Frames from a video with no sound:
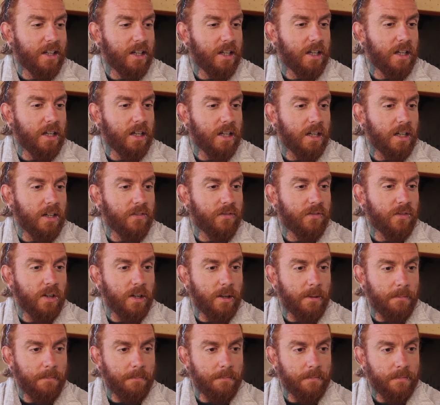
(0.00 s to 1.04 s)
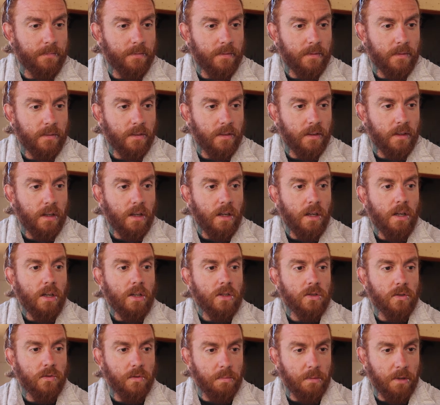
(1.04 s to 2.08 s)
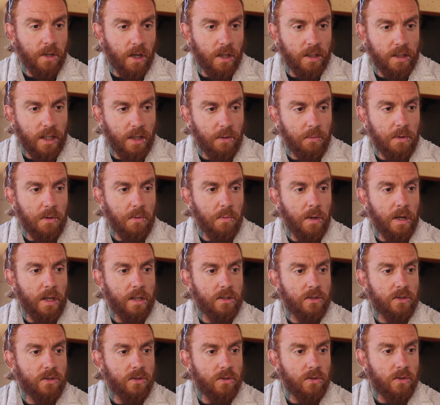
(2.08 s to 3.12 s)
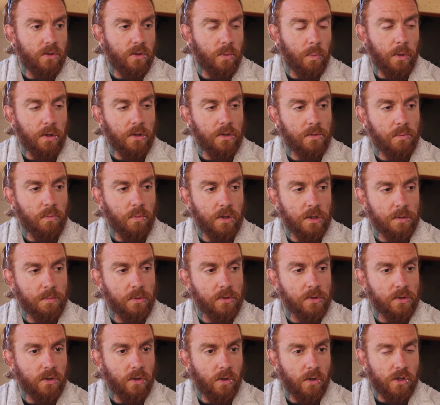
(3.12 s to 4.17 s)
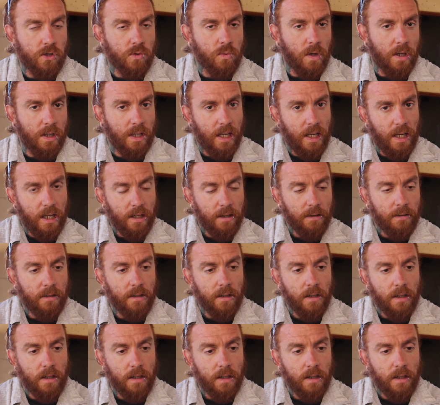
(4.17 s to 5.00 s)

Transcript: from Kanye we went to we were supposed to go to Zhuaneng,